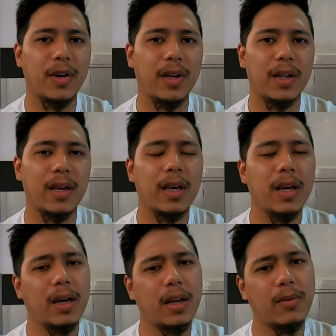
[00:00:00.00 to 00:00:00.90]
friend,
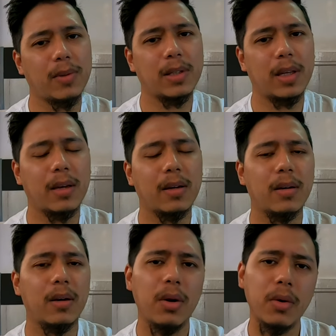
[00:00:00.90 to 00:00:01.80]
and I was like,
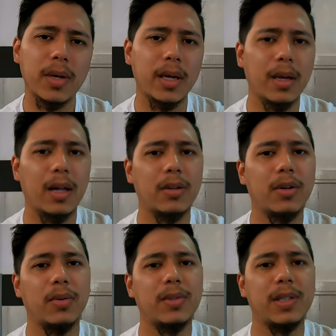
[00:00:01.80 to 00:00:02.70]
okay, I'll
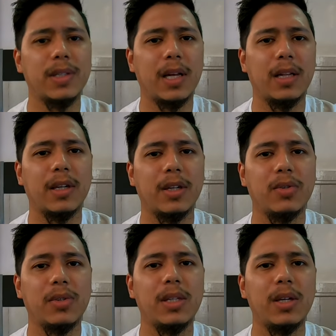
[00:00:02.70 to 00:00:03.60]
go since I'll get
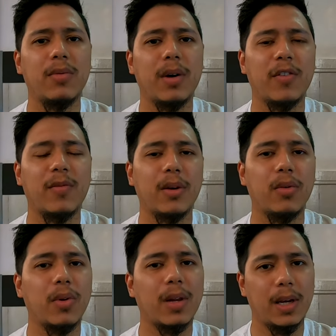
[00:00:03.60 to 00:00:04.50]
to see one of my
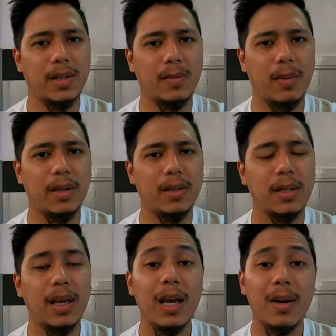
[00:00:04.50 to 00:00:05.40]
old
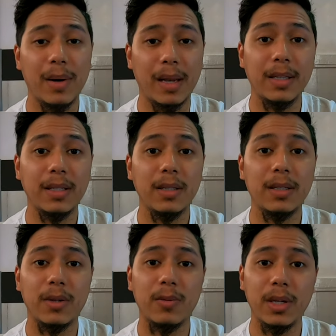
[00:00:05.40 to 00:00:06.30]
classmates. But little
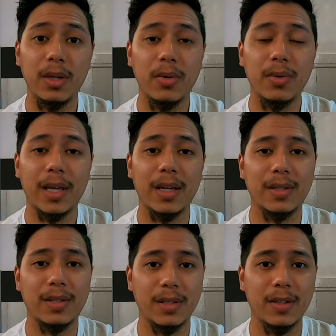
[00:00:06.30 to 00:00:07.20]
did we know that
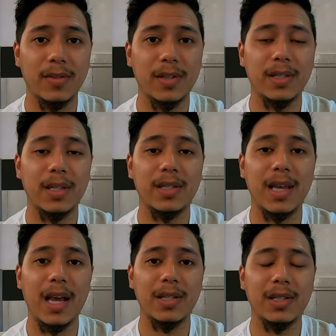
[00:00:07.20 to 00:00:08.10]
the service is
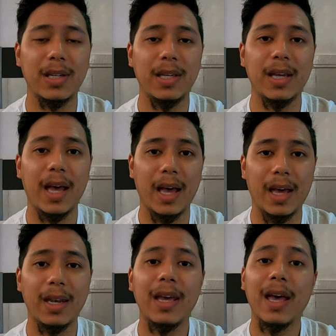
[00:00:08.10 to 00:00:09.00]
actually
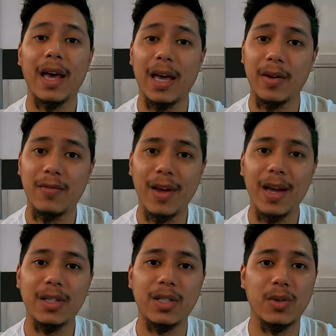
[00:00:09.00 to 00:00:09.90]
an
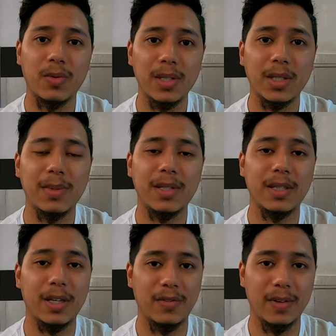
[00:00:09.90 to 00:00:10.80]
advanced Christmas
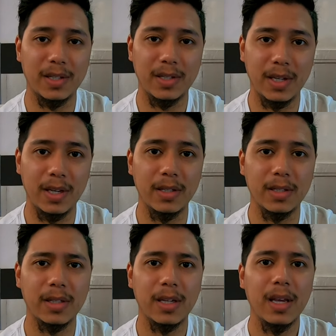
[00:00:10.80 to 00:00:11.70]
gift exchange.